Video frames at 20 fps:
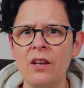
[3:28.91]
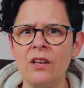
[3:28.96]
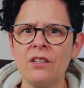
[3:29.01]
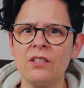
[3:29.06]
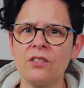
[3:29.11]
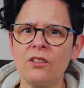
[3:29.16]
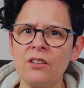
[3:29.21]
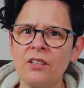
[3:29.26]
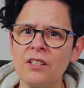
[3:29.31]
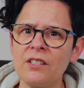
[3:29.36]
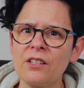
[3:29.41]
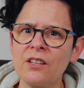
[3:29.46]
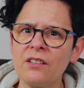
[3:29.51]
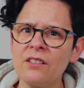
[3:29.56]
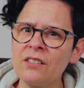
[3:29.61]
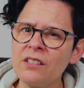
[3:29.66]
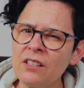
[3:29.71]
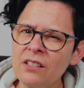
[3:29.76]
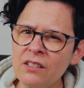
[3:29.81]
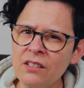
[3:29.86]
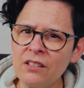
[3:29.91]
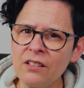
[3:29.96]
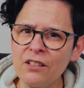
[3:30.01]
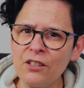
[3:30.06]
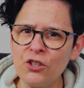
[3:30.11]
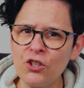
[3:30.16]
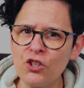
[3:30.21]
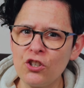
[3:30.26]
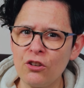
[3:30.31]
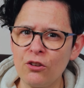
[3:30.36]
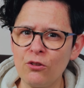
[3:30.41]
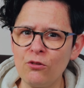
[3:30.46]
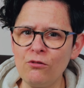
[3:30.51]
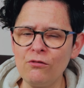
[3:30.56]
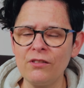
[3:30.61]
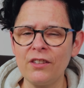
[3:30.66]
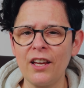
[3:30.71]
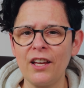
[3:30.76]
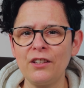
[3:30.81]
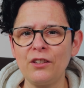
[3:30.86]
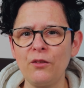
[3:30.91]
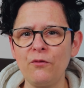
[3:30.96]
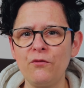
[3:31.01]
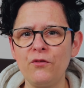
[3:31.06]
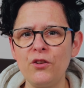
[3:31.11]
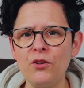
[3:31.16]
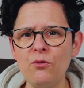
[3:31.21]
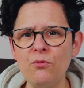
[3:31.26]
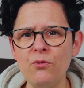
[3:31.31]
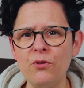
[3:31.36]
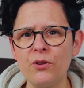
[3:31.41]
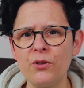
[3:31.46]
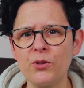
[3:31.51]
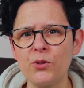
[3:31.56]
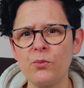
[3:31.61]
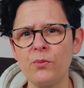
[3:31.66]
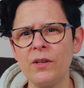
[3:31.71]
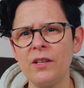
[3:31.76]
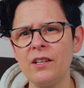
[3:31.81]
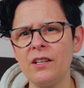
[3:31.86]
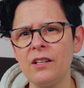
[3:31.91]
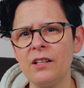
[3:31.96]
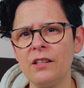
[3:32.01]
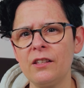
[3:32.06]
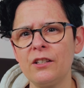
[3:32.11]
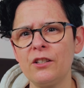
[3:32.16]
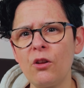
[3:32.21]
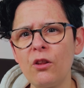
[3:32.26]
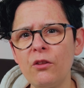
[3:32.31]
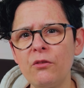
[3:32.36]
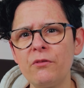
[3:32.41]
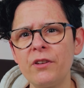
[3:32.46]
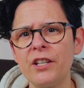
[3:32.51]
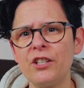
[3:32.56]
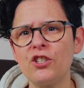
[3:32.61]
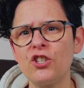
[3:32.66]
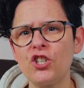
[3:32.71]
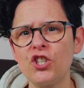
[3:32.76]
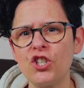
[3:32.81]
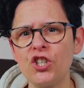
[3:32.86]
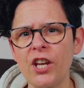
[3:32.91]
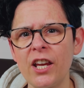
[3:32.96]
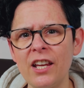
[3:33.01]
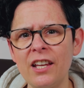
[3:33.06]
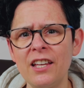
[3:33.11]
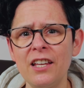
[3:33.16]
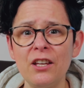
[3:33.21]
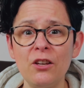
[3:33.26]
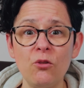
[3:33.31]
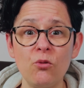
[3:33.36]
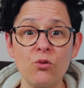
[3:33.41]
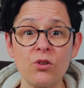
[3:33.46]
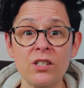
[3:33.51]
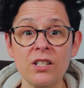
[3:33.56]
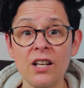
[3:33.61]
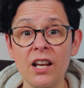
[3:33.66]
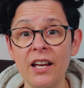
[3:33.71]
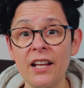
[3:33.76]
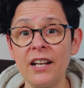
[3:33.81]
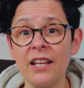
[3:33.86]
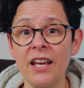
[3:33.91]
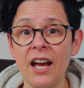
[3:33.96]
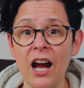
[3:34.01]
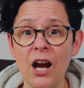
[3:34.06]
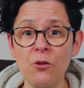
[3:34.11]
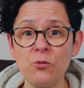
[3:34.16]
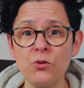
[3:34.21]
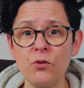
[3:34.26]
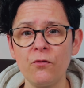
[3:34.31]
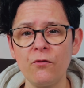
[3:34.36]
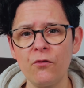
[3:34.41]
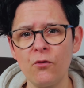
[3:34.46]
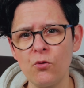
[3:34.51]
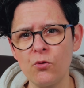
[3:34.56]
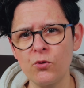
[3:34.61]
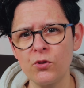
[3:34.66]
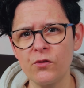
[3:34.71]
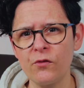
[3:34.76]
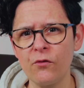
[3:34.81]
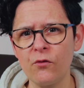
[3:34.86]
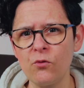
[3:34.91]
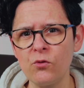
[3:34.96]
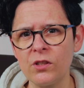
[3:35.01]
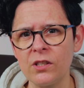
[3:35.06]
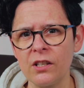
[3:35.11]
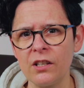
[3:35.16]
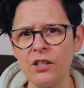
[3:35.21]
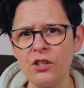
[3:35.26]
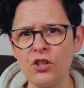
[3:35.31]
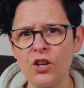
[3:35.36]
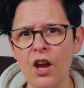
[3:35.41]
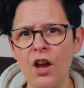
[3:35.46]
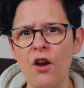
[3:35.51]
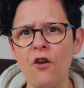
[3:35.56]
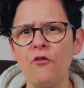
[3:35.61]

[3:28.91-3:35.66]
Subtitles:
Studies consistently show that viewers will tolerate shaky or slightly out of focus footage